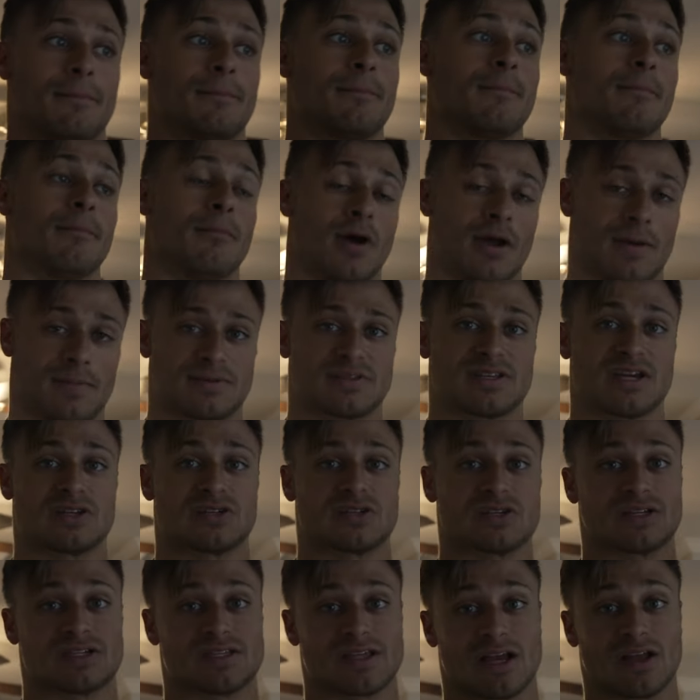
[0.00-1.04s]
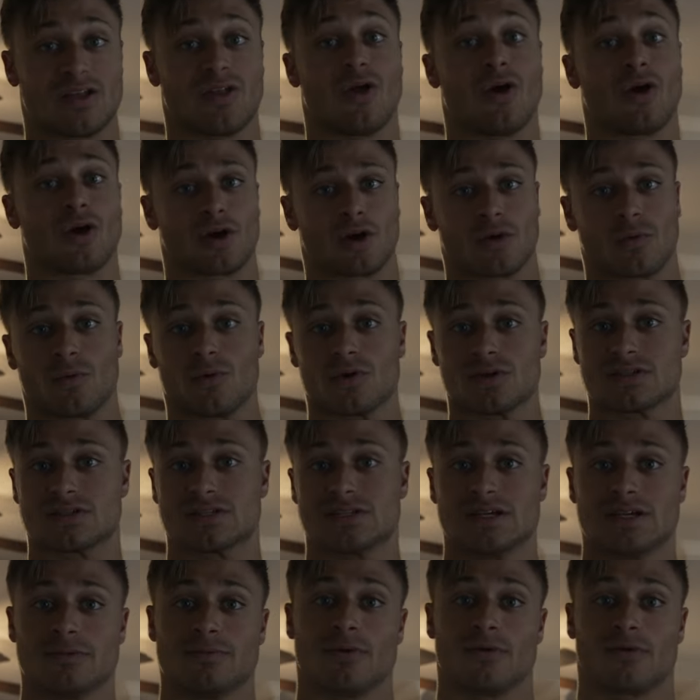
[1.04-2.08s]
Might potentially stay longer, we'll
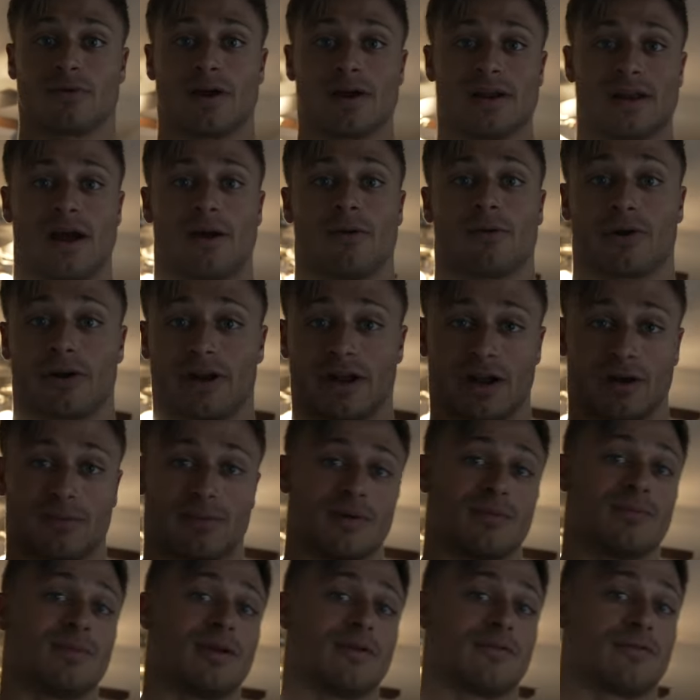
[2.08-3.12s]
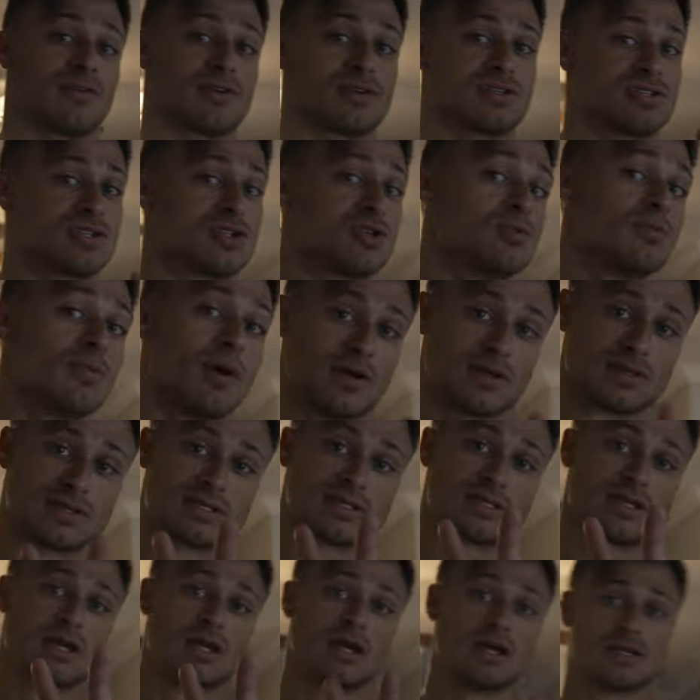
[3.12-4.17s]
see. But right now we're in Airbnb for 2
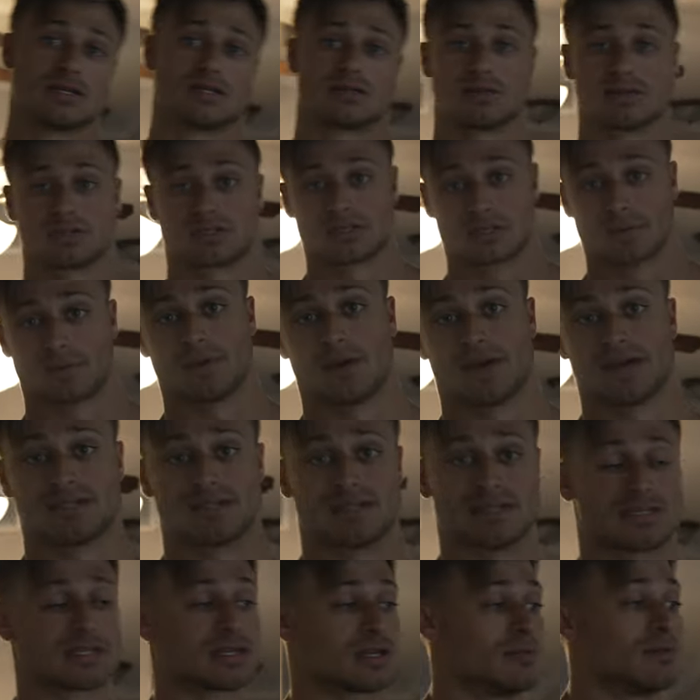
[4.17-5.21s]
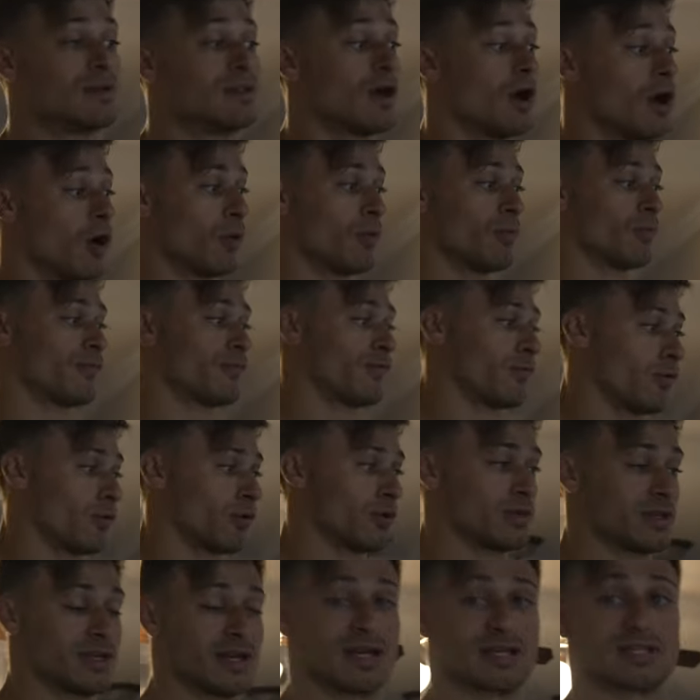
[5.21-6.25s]
months. So this is the place. This is gonna be the home for
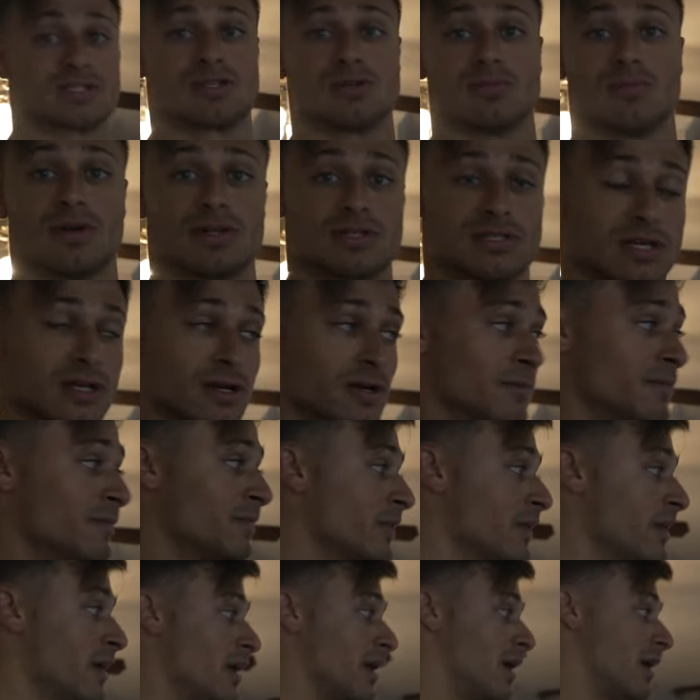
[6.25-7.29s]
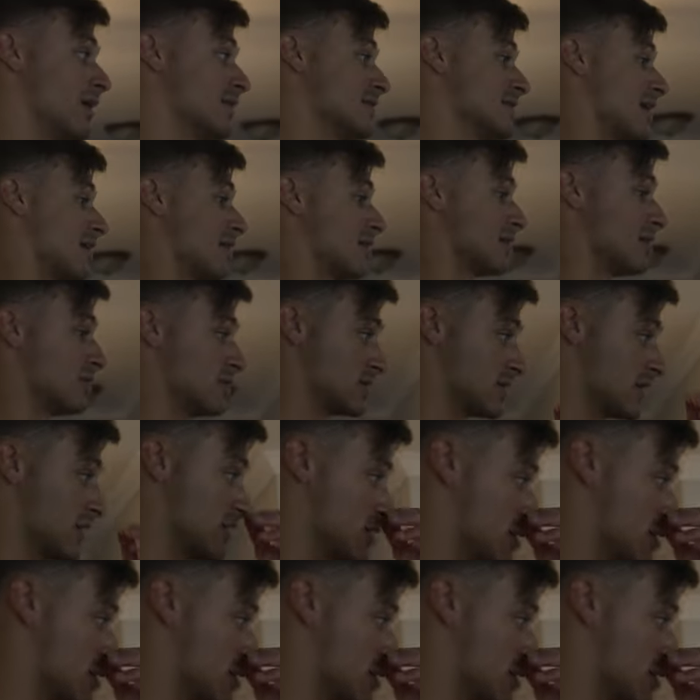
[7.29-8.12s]
the next 2 months here down in Houston.